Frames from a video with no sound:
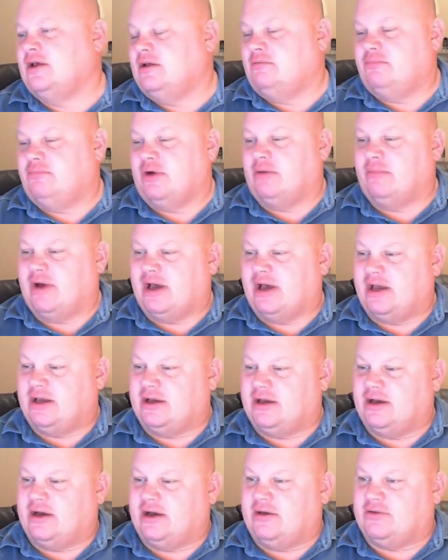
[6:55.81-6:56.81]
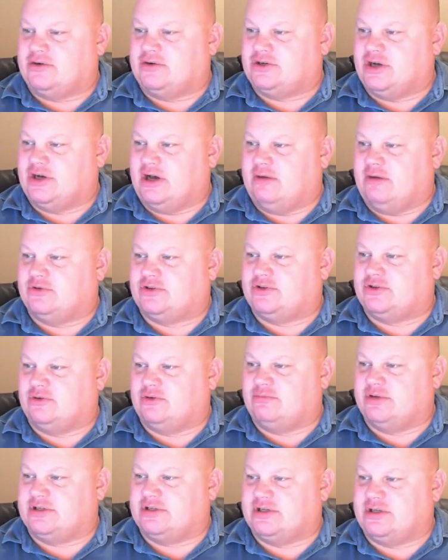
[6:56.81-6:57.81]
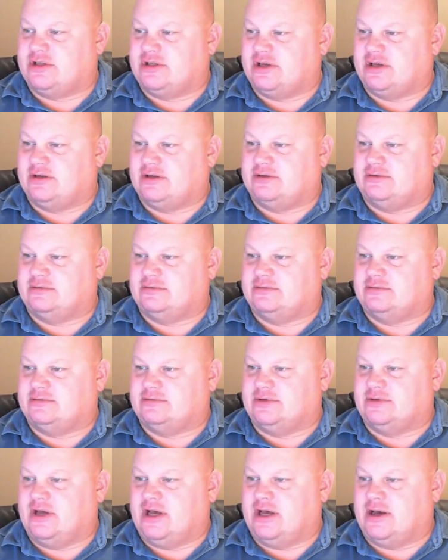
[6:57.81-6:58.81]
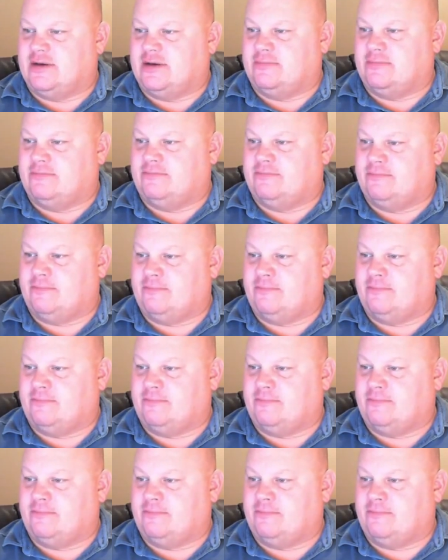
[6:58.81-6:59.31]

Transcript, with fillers: But my other job was so busy that um,